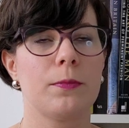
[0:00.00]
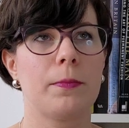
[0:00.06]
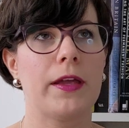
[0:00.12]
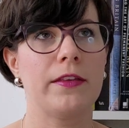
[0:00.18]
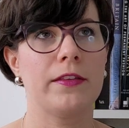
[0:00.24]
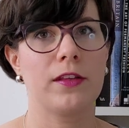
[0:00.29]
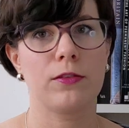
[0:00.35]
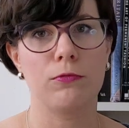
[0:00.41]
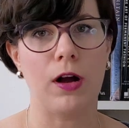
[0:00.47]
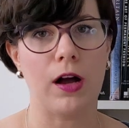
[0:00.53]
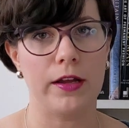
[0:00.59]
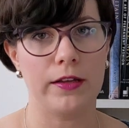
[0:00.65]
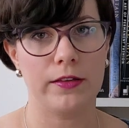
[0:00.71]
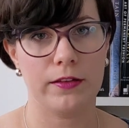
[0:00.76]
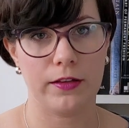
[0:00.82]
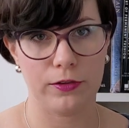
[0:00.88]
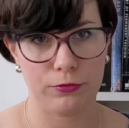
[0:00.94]
painted
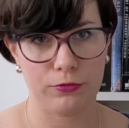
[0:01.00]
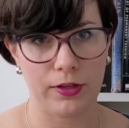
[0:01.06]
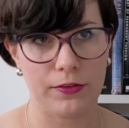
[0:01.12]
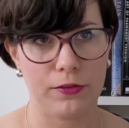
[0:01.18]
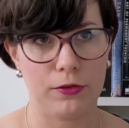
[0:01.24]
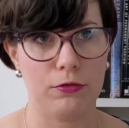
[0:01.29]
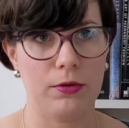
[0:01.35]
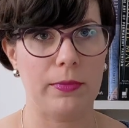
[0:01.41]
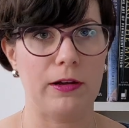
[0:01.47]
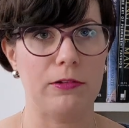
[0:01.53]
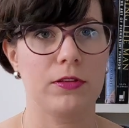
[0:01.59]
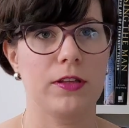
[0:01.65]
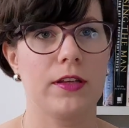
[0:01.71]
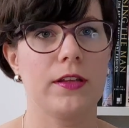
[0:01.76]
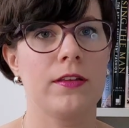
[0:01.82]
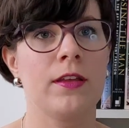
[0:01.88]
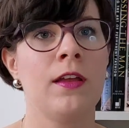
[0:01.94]
white, they should ask you about
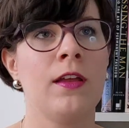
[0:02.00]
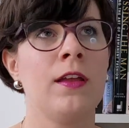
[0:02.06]
it.